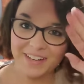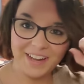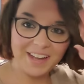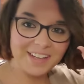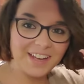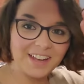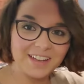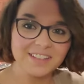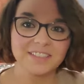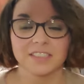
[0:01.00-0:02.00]
Hi
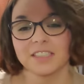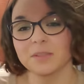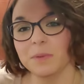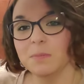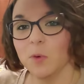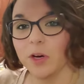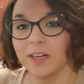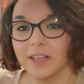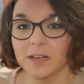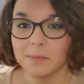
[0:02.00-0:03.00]
guys, it's me
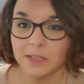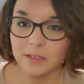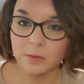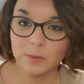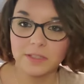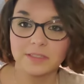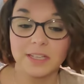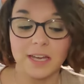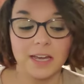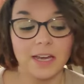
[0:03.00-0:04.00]
Morgan. I'm here with
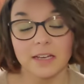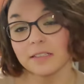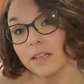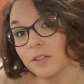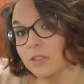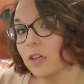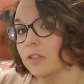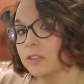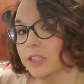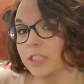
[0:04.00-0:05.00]
another Dollar
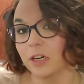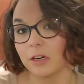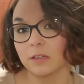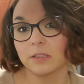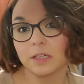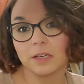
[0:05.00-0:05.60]
Tree haul.